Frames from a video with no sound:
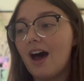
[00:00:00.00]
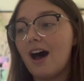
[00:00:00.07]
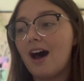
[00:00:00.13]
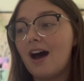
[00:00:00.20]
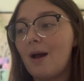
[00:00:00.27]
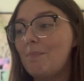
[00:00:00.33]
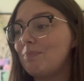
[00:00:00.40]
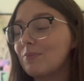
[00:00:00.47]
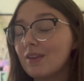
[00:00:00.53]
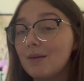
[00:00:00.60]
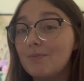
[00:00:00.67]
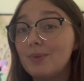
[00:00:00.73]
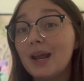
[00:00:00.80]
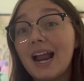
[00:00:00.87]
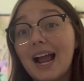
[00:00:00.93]

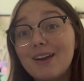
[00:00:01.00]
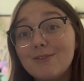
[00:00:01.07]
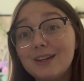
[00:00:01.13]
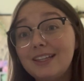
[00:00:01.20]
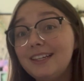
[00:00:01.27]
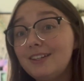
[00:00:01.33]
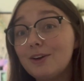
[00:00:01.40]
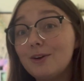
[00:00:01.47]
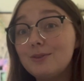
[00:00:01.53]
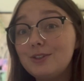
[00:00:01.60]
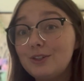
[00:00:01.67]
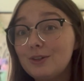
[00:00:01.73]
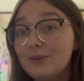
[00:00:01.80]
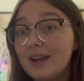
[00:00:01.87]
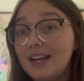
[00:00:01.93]
But I really don't
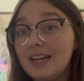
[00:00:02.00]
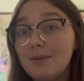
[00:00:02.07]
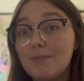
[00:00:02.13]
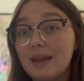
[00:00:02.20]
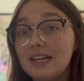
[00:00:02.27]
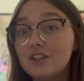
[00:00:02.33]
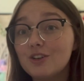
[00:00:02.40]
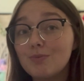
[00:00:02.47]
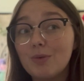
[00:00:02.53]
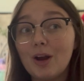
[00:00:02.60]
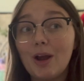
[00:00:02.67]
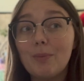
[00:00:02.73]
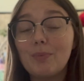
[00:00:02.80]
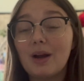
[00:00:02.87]
do any major prep.